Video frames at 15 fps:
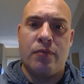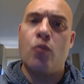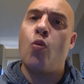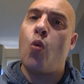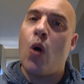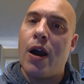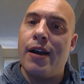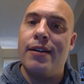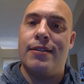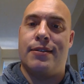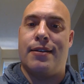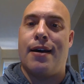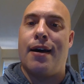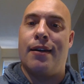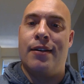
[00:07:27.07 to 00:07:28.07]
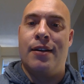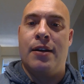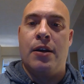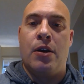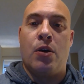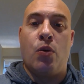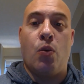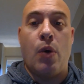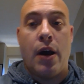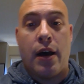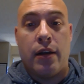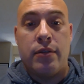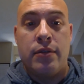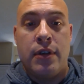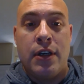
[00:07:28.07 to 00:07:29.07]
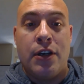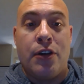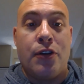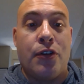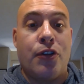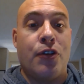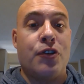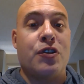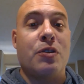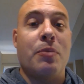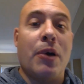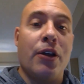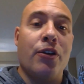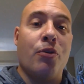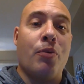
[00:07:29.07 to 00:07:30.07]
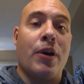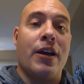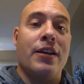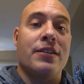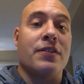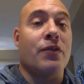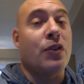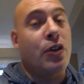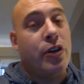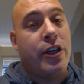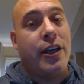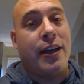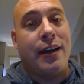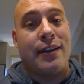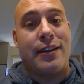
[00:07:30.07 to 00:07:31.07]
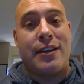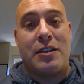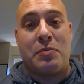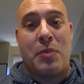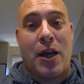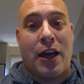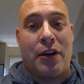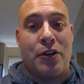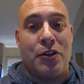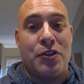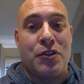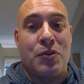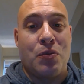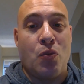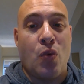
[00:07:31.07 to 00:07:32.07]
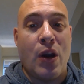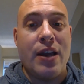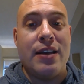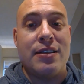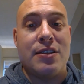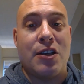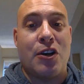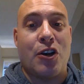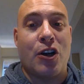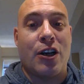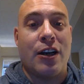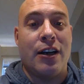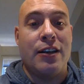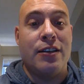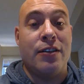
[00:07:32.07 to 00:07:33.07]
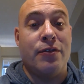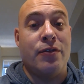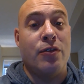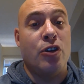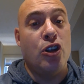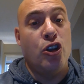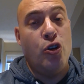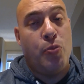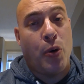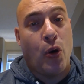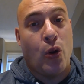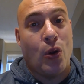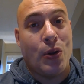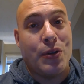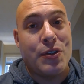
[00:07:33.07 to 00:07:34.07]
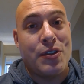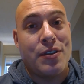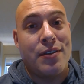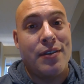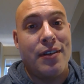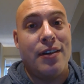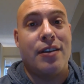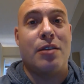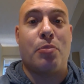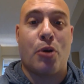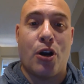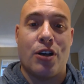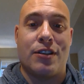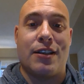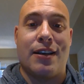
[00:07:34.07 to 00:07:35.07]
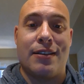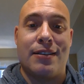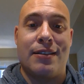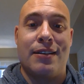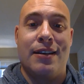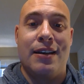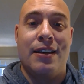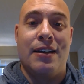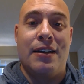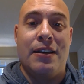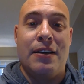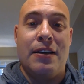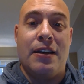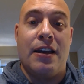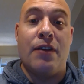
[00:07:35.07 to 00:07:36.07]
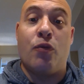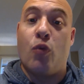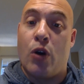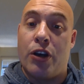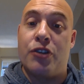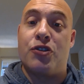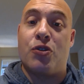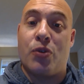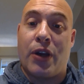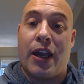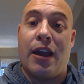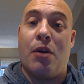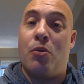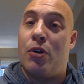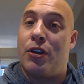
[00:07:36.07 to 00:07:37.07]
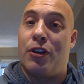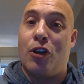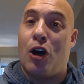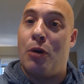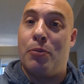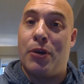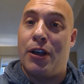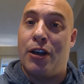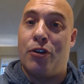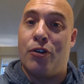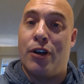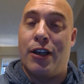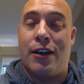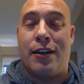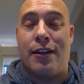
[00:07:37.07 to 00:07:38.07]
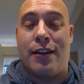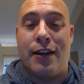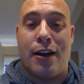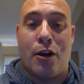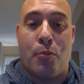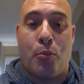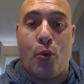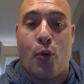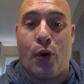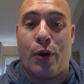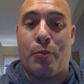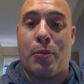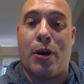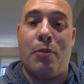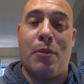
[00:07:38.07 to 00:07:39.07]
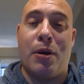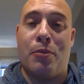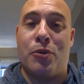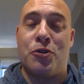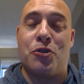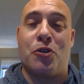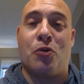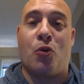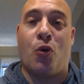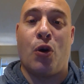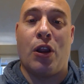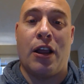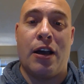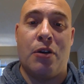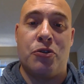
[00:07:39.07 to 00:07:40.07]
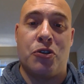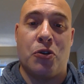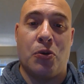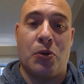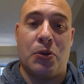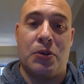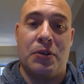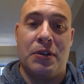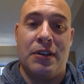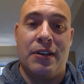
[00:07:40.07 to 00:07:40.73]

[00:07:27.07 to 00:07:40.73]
Why is that? Well, there are some other ways of looking at these matters, ways that are kind of loopholes in the process, if one is okay with not being greeted at the airport by members of the royal household.